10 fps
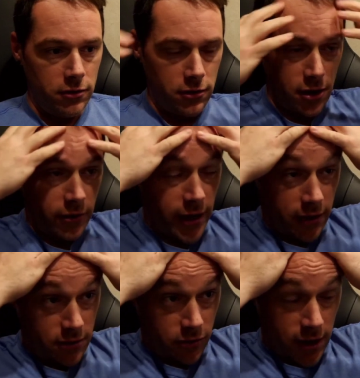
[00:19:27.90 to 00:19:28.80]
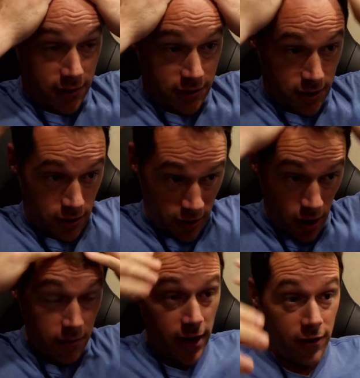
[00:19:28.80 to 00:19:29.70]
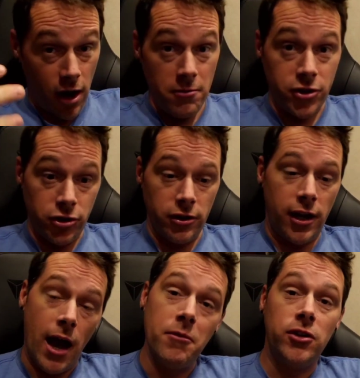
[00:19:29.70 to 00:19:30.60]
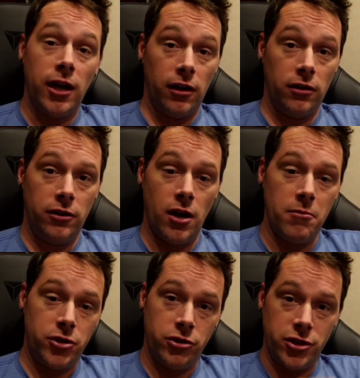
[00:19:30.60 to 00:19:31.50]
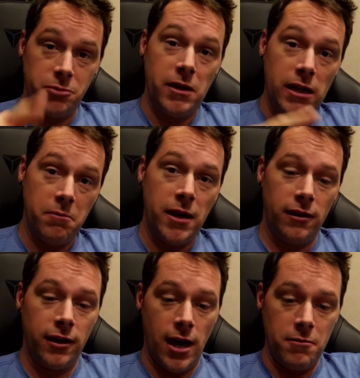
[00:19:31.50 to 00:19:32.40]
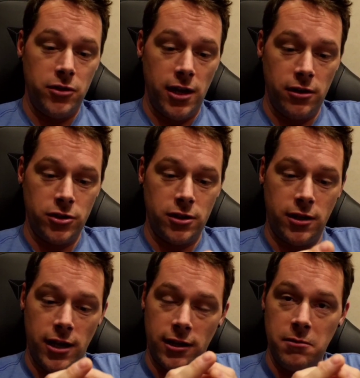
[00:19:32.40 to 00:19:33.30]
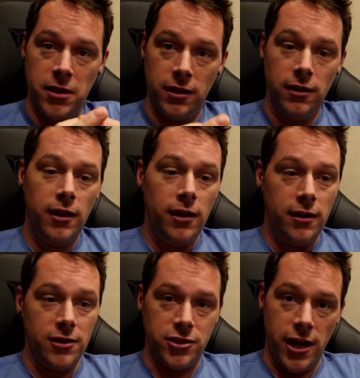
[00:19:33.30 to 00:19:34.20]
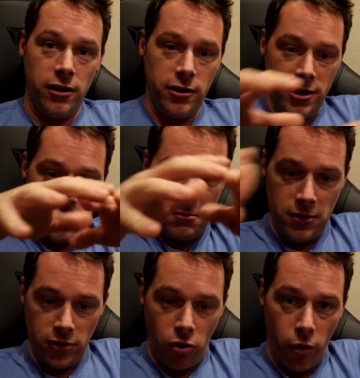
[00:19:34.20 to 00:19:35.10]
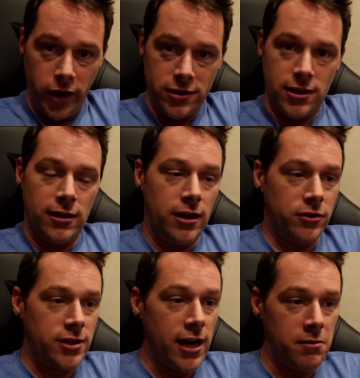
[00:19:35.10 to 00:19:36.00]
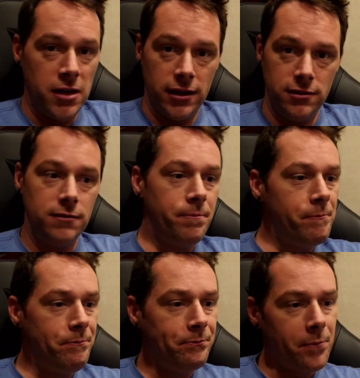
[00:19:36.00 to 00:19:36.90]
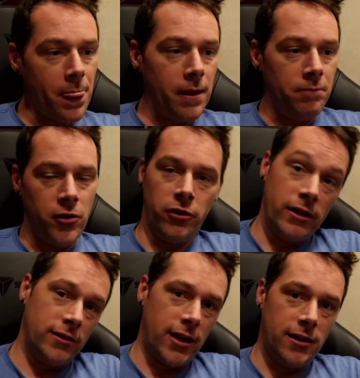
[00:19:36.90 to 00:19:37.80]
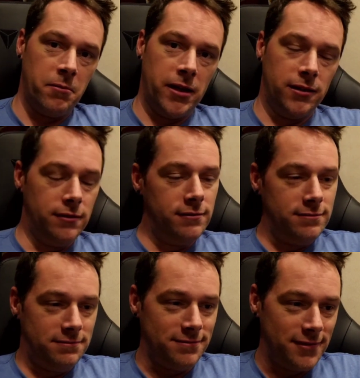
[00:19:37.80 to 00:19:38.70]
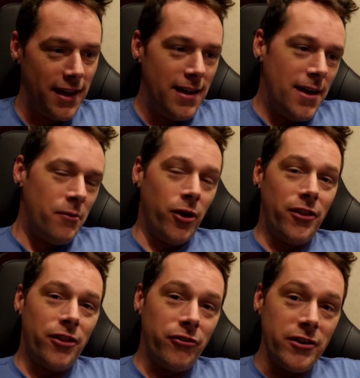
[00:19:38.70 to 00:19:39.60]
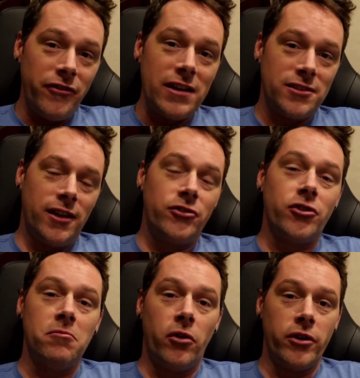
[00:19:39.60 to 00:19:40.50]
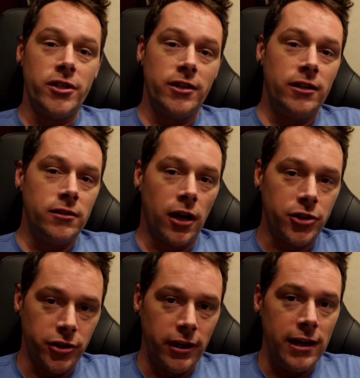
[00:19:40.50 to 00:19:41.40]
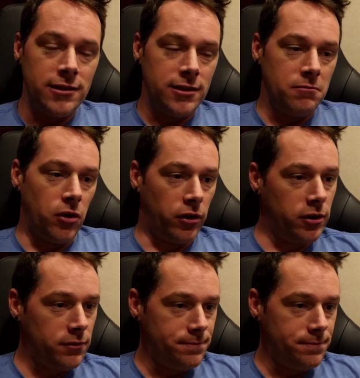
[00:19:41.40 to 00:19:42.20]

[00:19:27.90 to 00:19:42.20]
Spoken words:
Oh, wait, no, not the stator. The armature and the commutator. The armature is the spinny bit, the commutator is the connecty bit, and the stator is the coils on the outsidey bit that are inside the bit. Where the 3-phase electric motor is an induction AC motor.